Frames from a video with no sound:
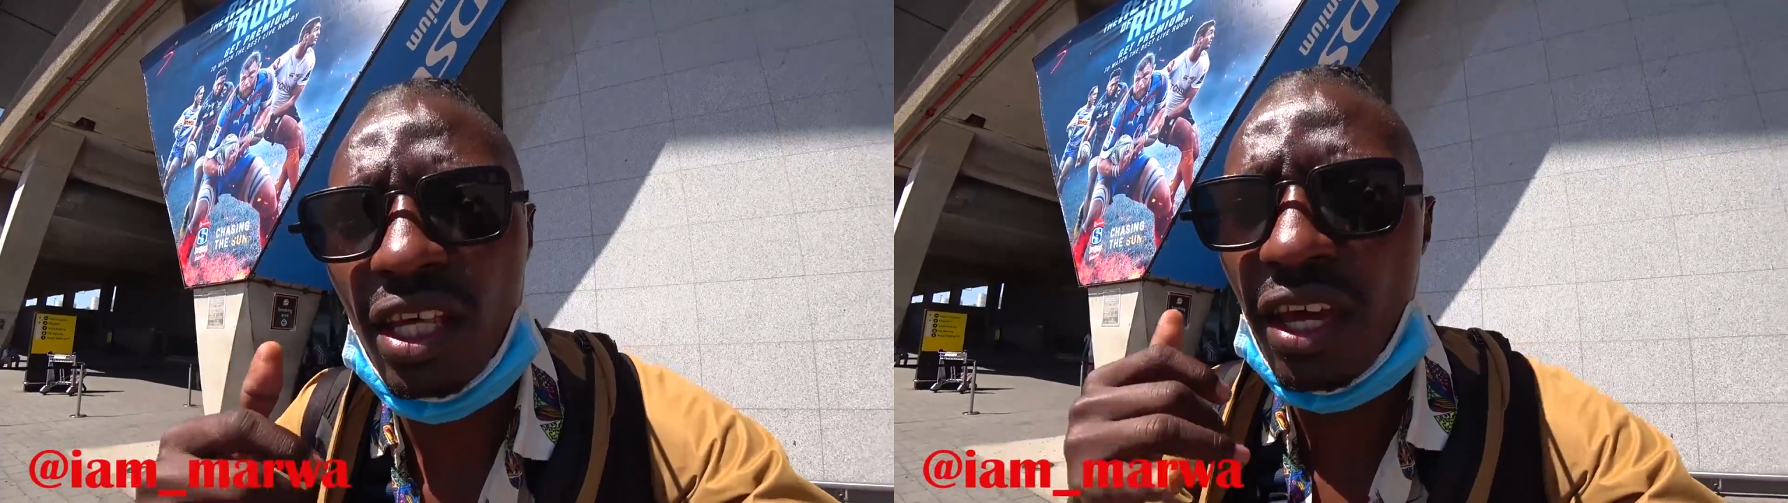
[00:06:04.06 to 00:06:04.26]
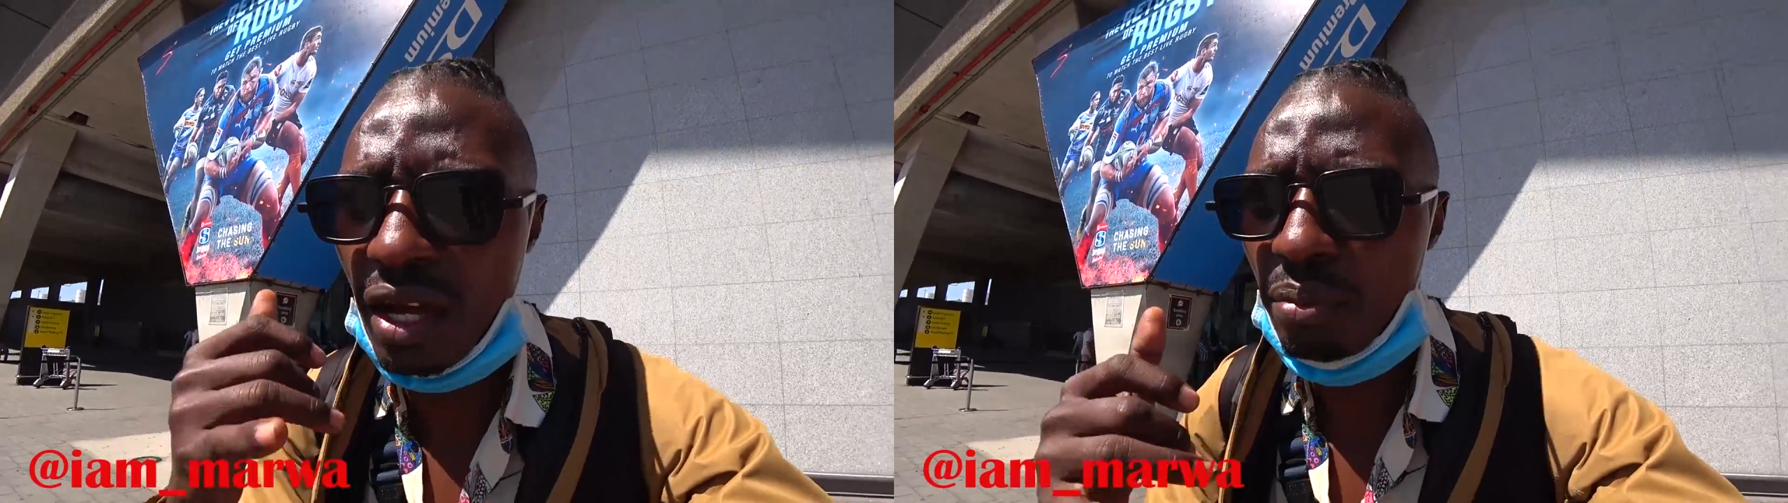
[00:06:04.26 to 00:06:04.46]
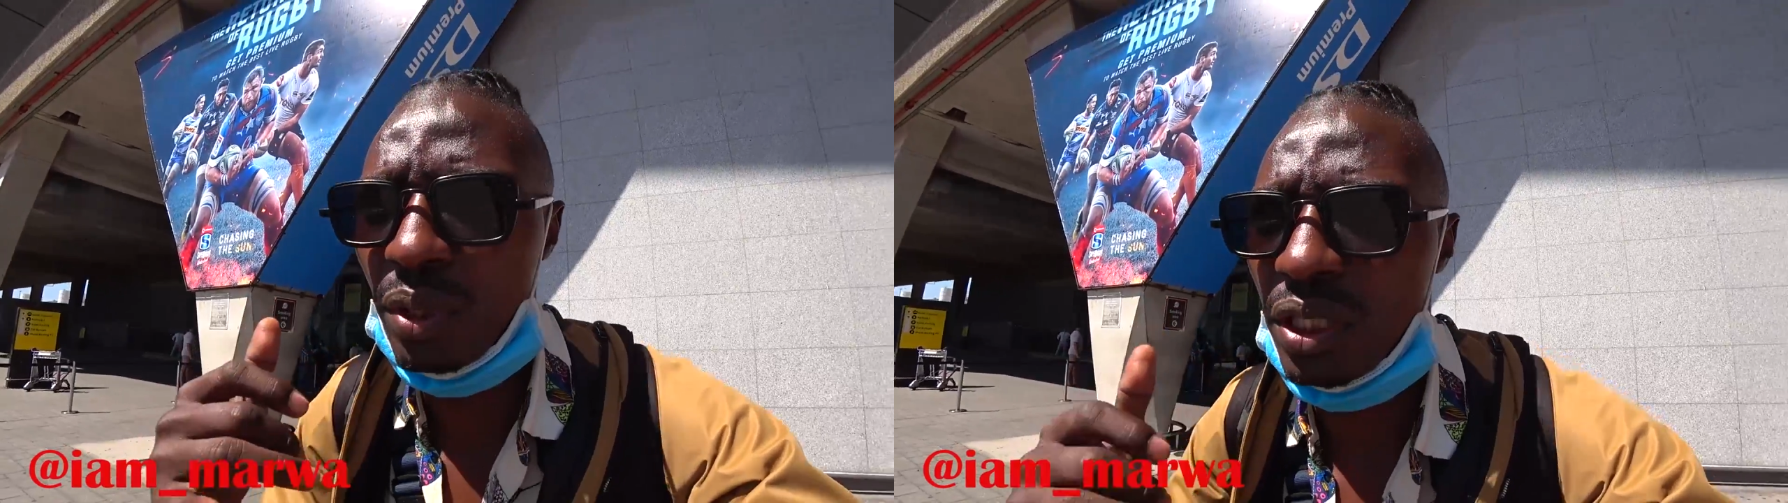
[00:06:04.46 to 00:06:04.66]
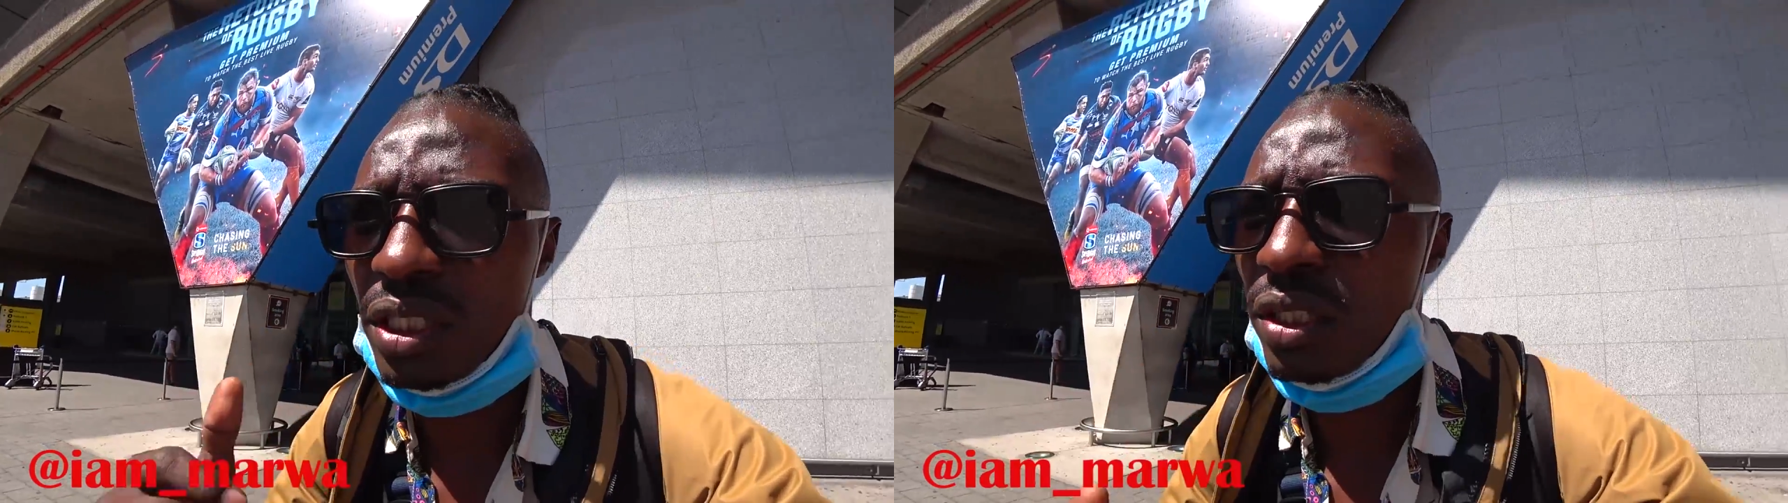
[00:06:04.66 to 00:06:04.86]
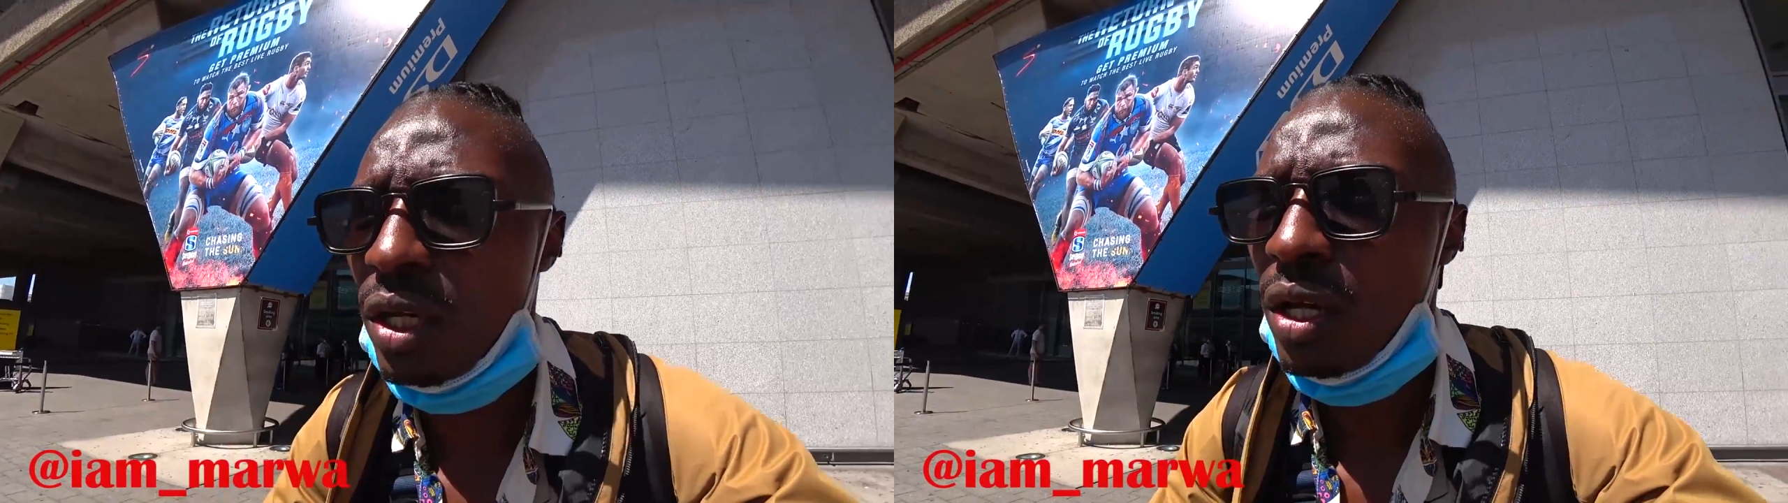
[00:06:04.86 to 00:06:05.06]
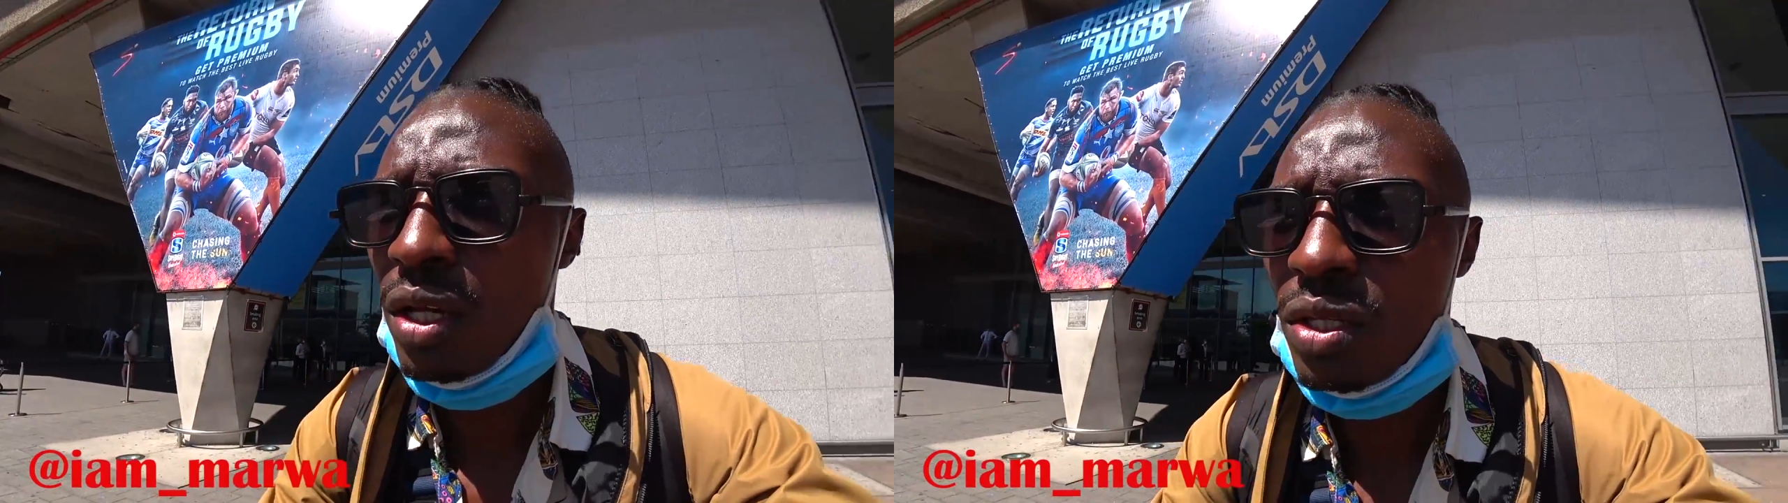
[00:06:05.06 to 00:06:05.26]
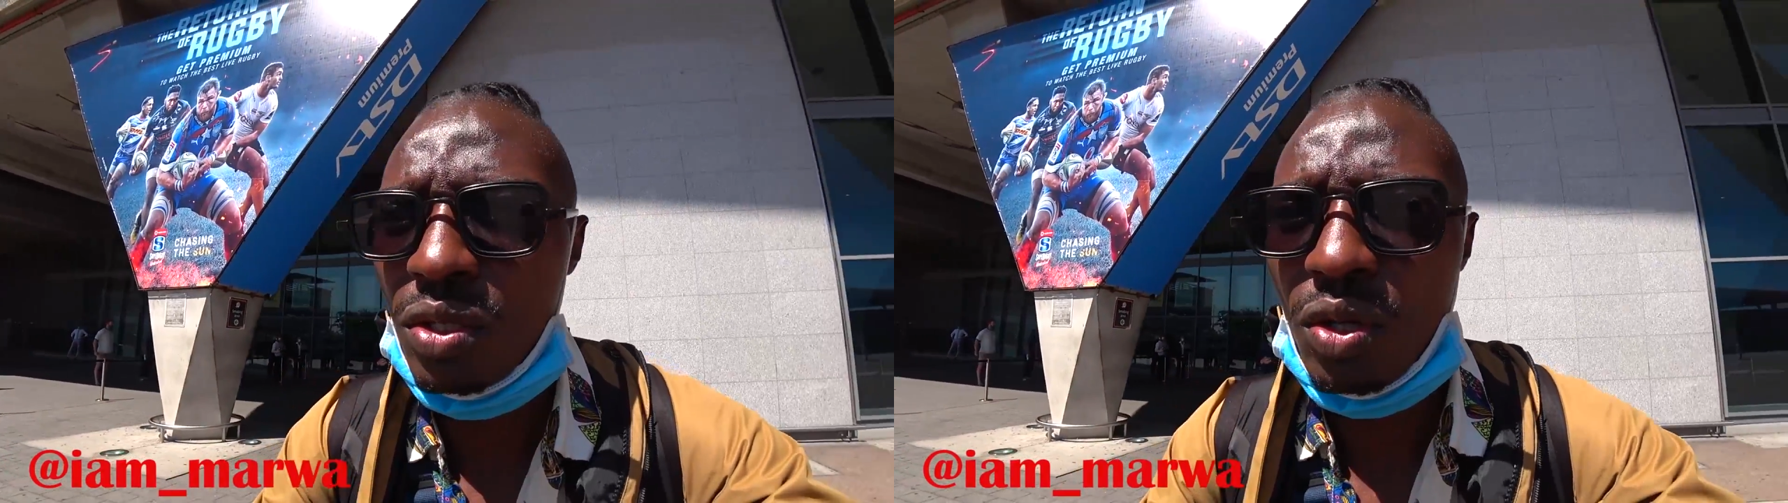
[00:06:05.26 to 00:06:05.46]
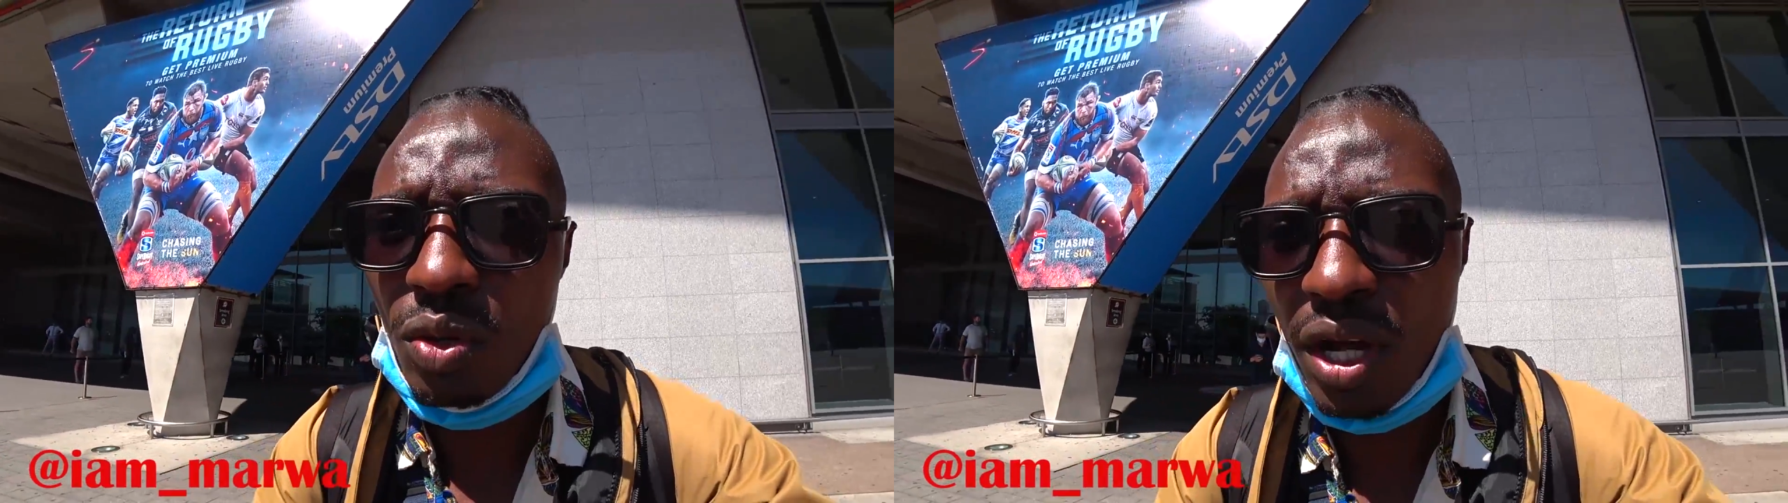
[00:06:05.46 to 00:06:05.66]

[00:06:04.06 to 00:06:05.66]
the airport. So